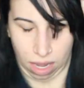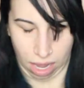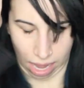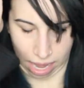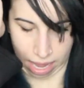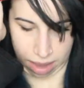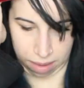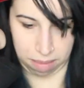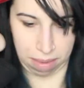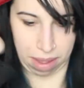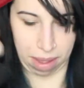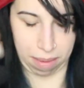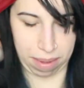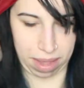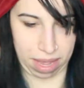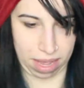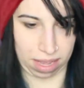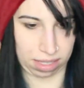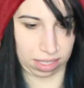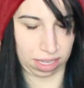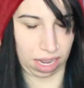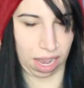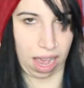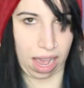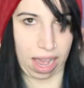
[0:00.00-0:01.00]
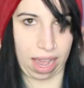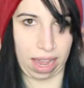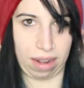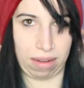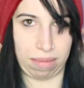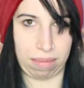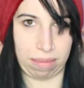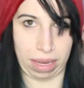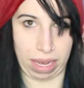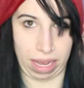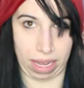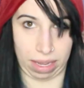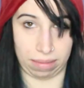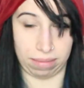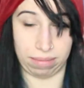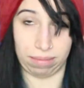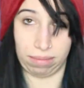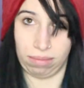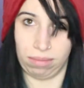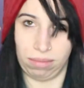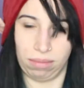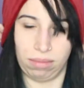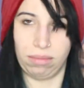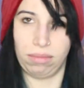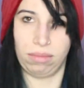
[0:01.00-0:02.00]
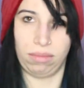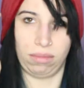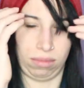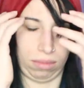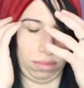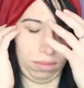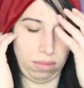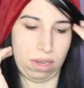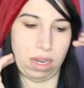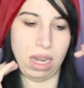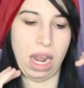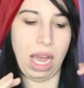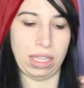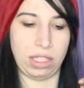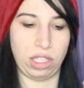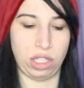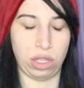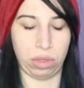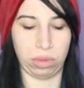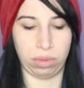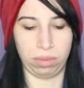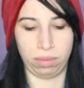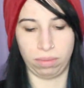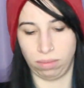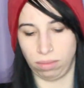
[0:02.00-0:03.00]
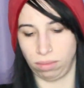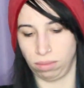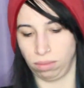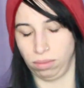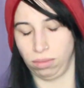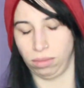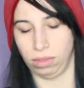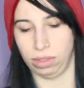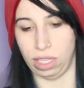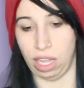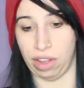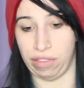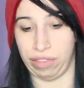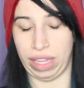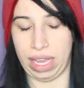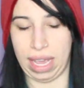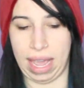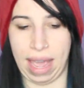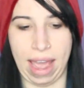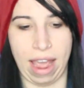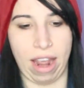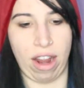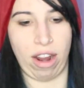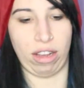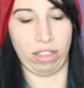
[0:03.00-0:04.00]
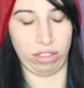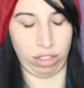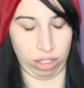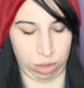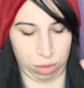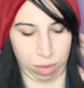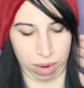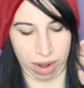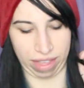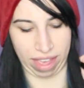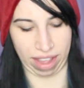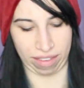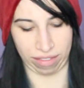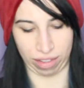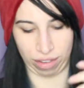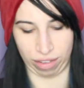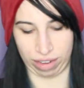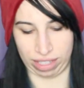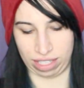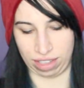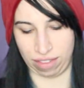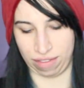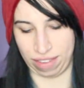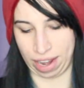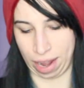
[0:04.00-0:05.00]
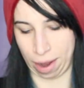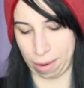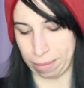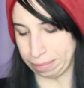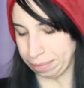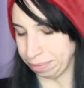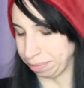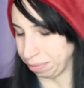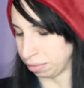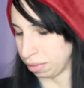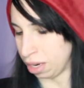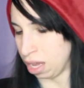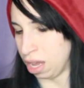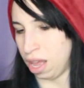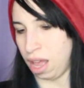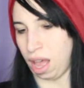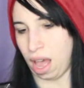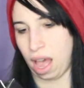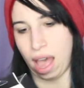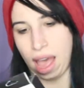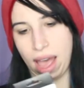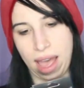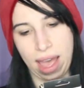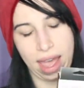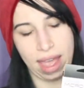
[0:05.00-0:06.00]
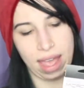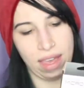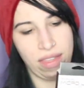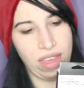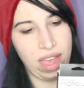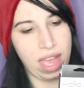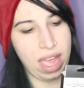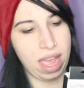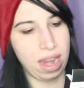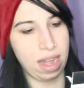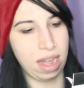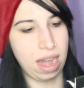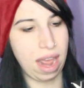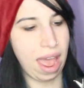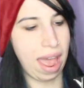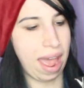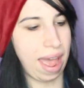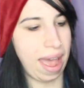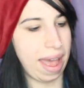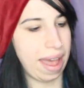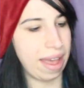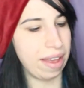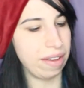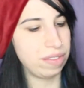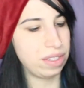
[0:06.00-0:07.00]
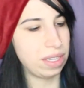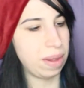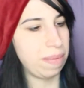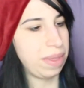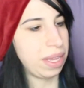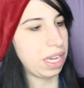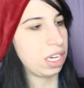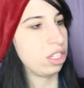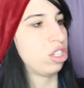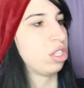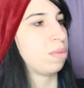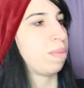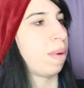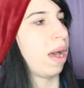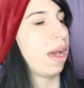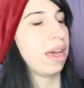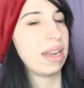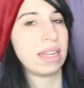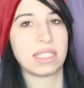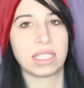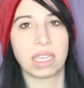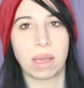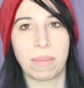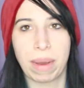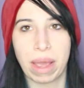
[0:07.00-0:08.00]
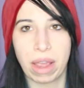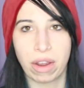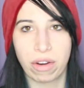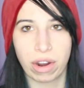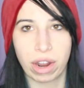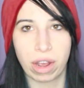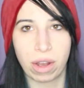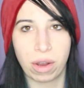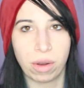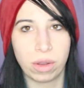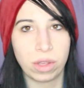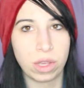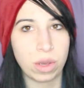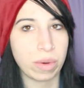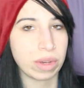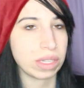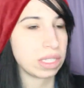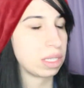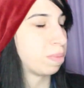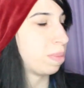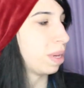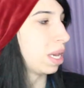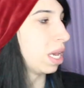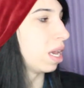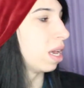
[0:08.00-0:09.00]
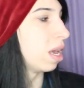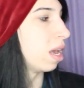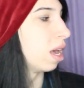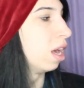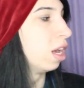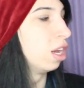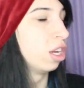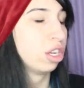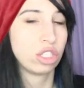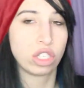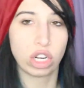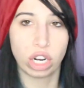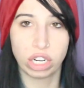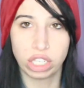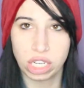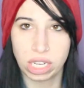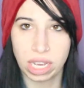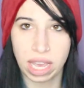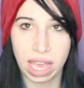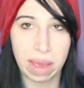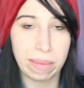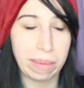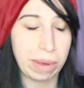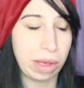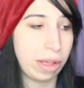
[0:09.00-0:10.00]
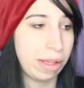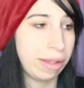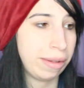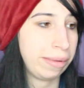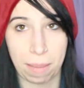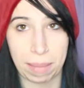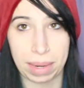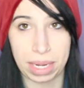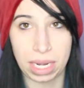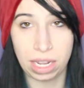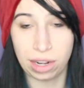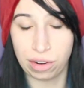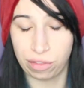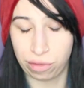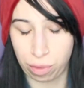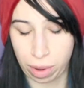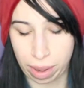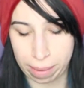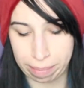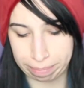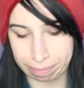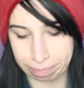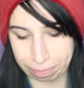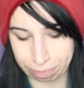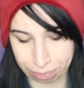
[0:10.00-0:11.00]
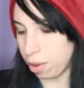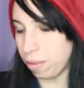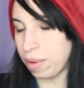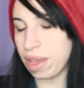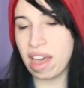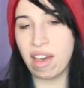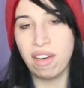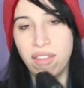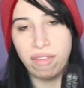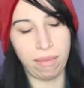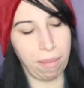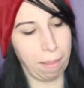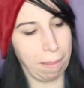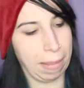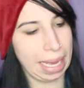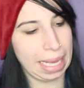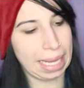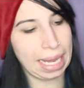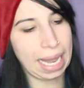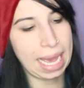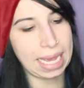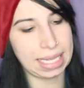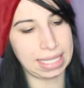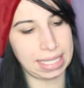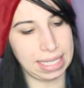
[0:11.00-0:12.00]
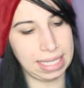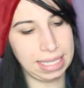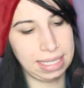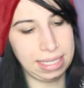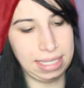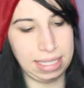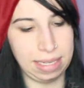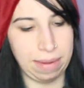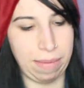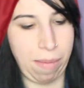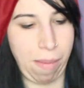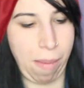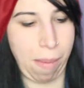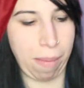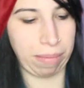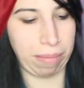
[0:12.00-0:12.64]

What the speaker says: And maybe to hide my not so lovely hair, I'll just wear that for the rest of the video. I then have something I just bought. It's a micro USB charging cable. I'm in need of one. And we have my glasses